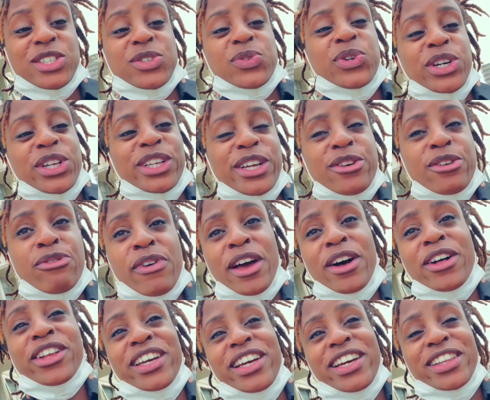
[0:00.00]
is really
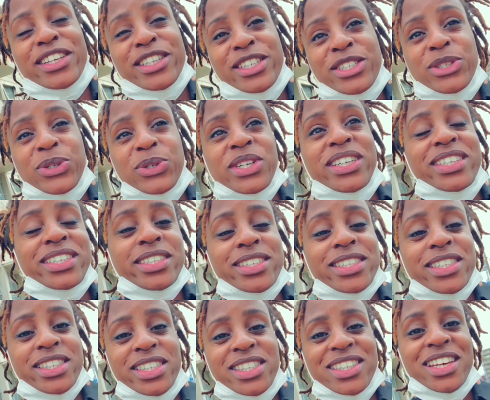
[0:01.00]
failing the
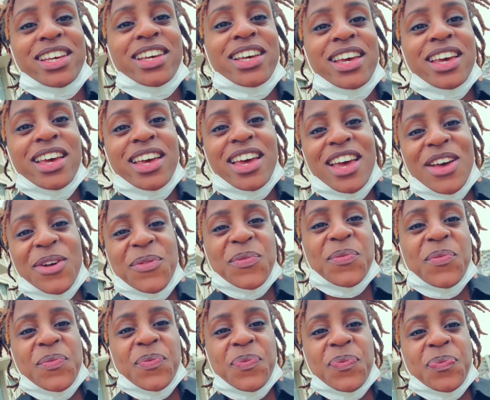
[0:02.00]
students,
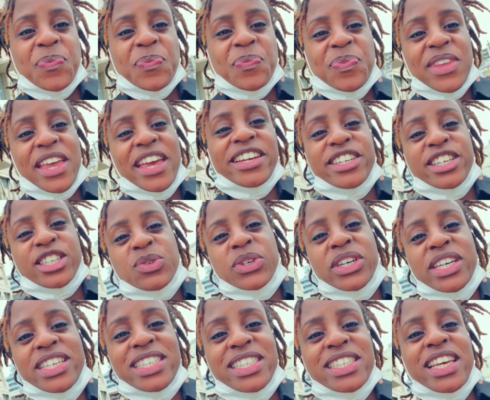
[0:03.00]
and just
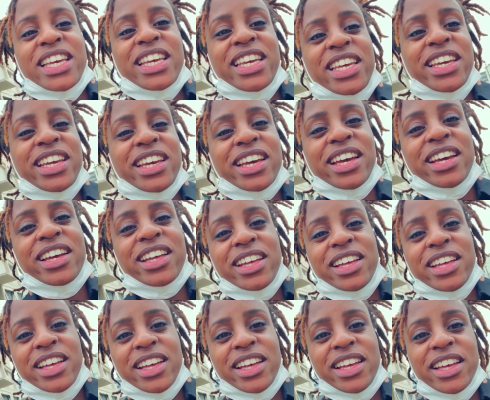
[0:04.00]
really seeing
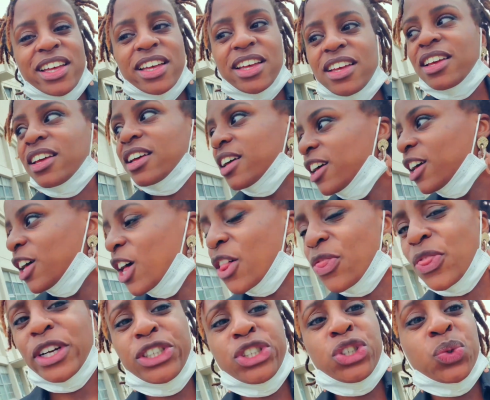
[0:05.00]

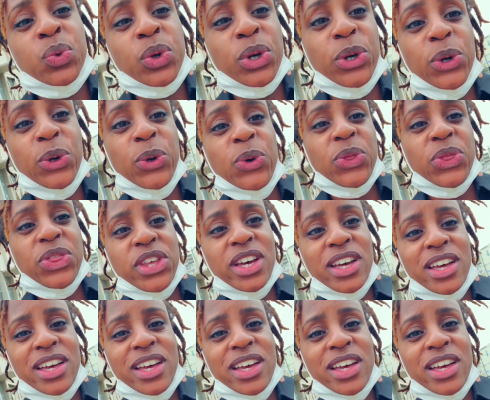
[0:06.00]
the truth